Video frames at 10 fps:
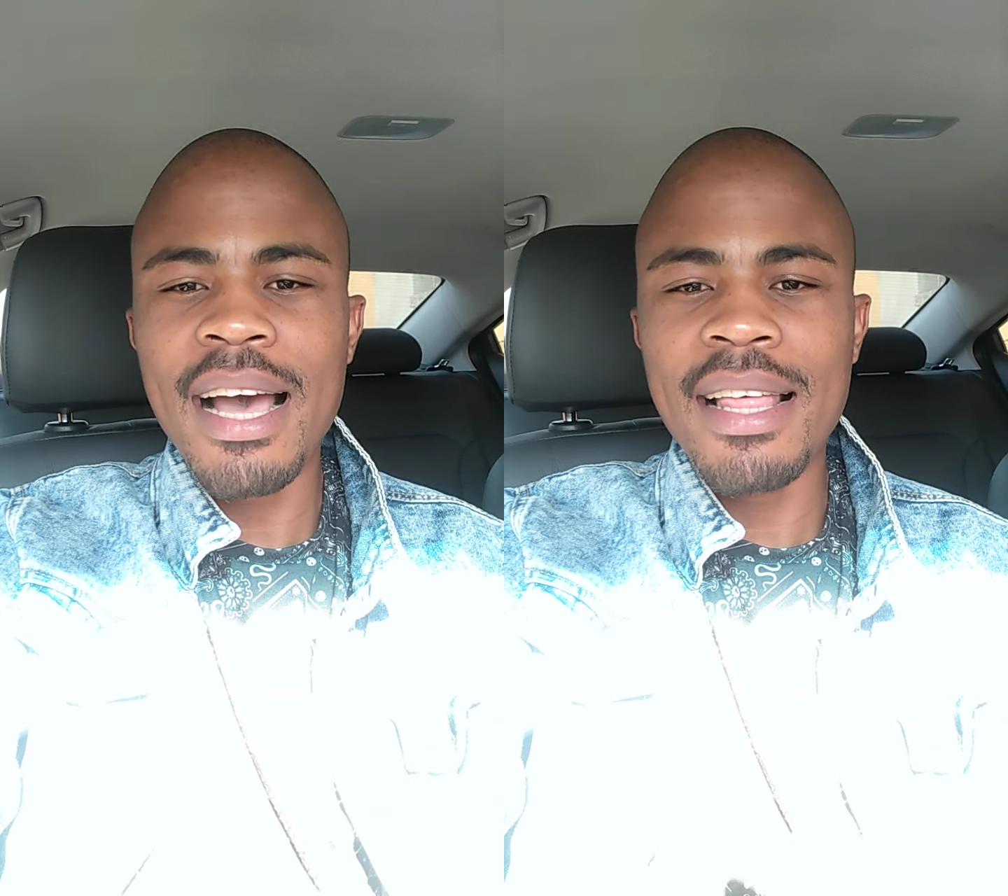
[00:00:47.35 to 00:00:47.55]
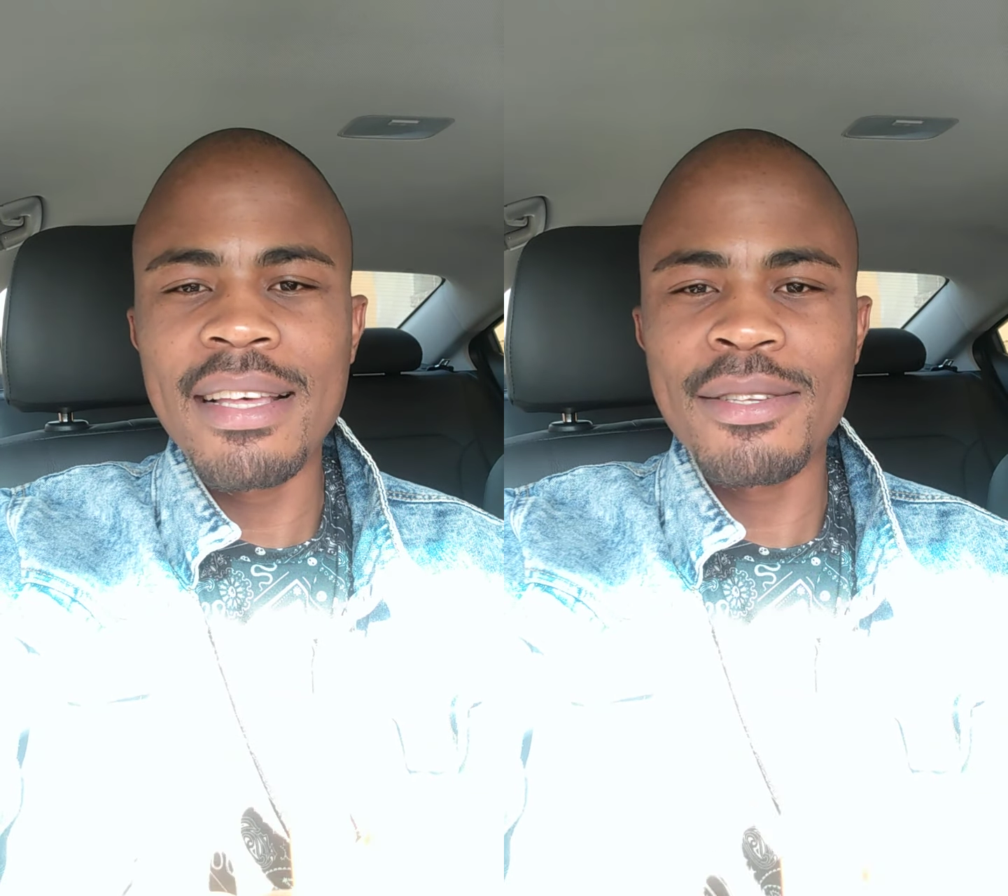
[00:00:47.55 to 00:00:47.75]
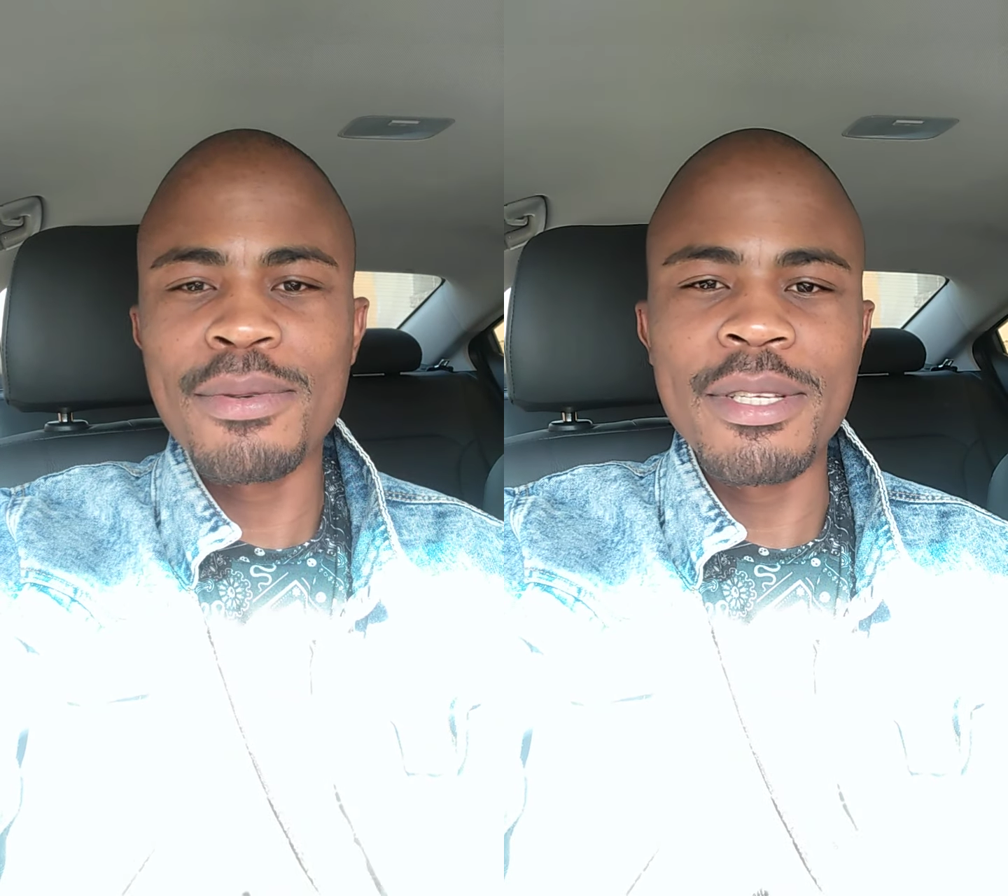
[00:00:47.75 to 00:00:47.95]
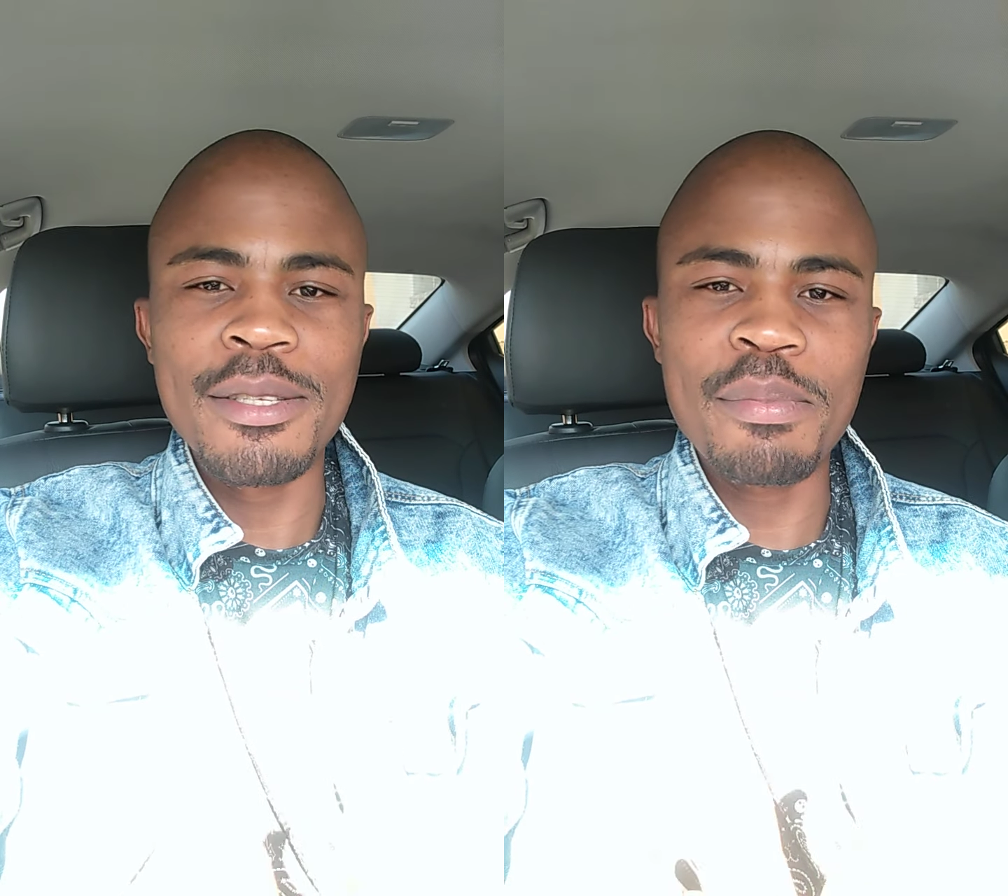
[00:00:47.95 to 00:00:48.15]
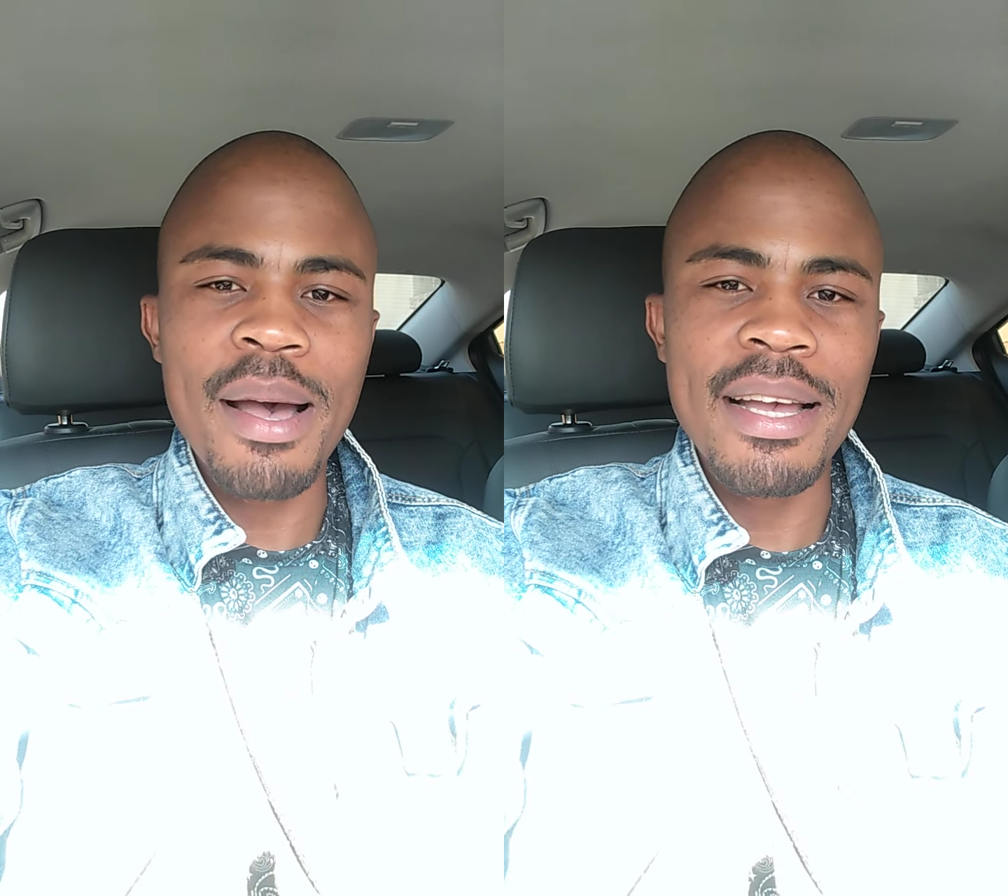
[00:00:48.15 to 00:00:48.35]
others to
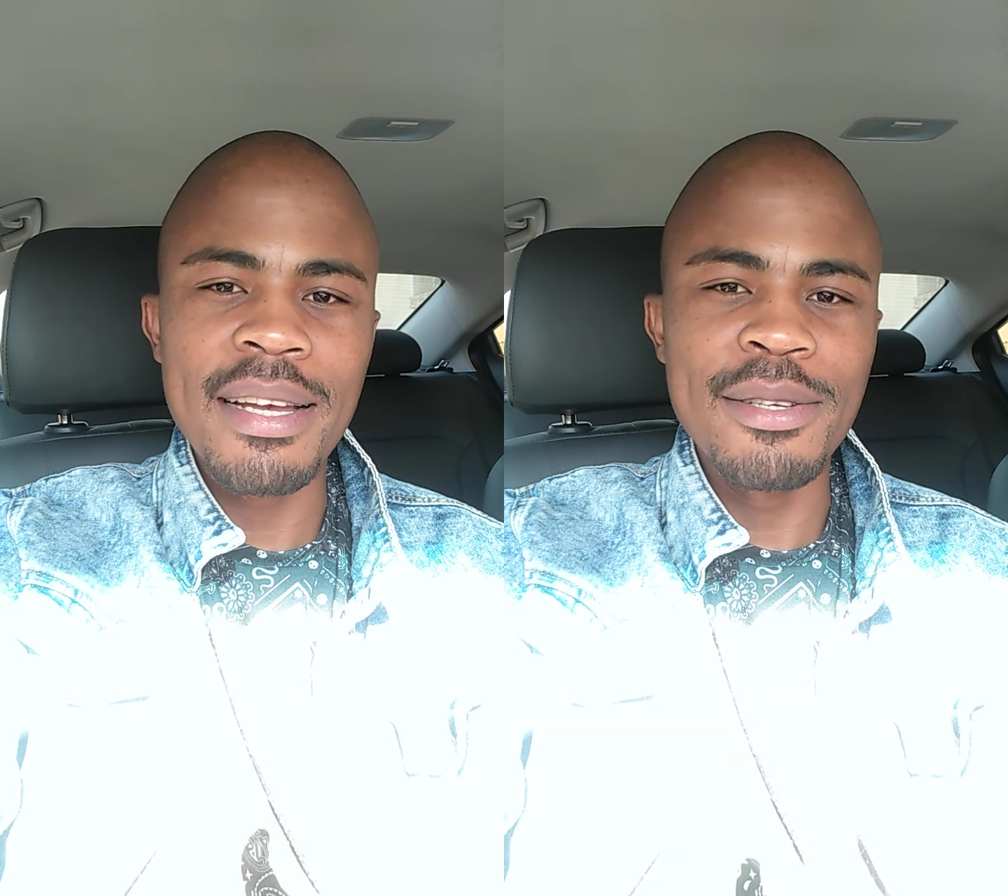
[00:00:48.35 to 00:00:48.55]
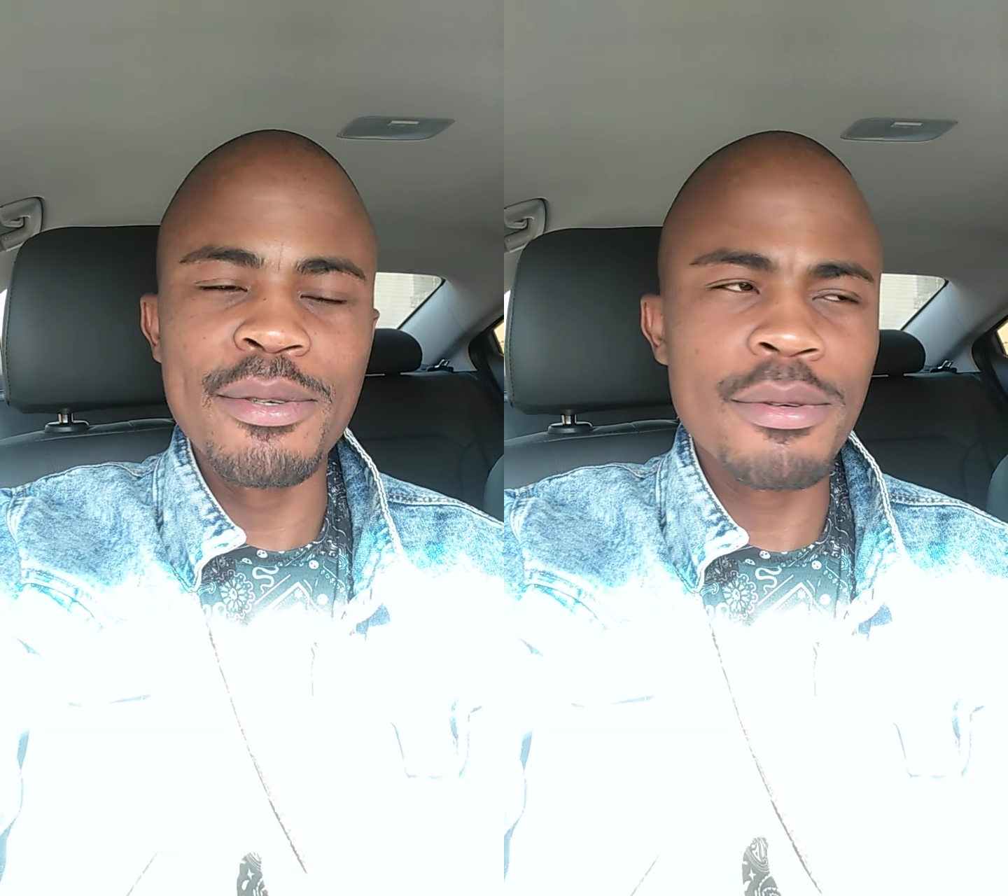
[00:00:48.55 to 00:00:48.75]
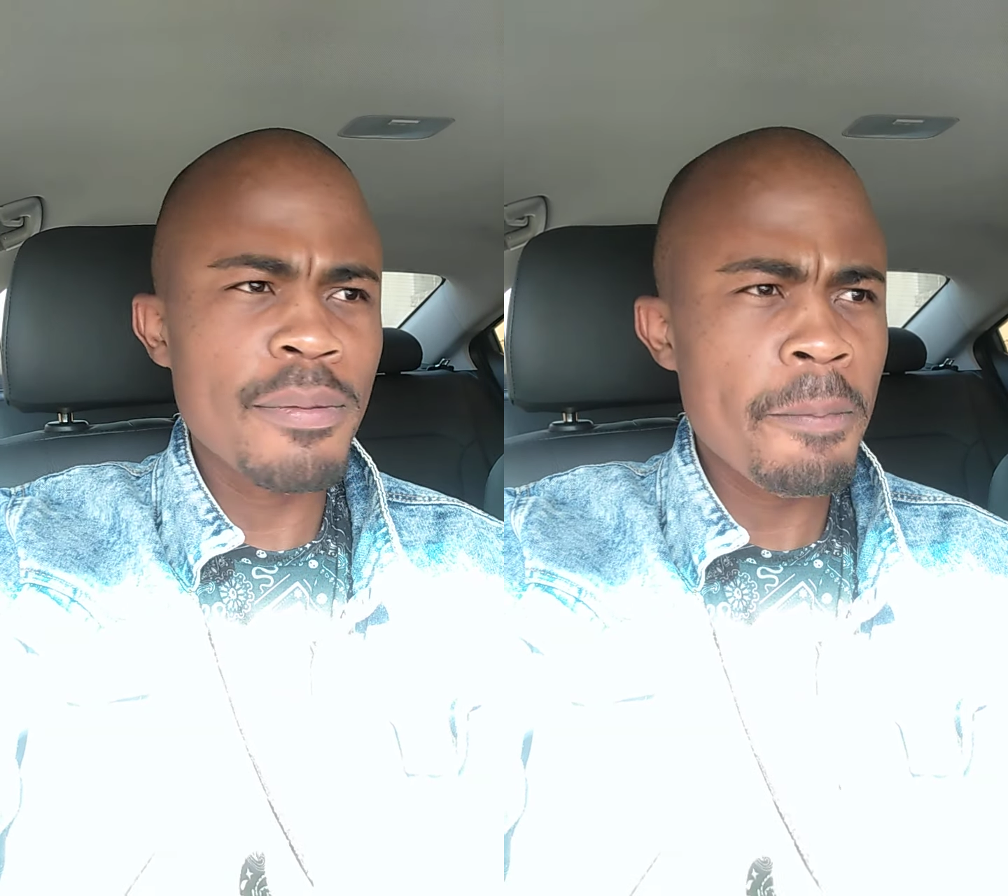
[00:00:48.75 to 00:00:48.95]
inspire you,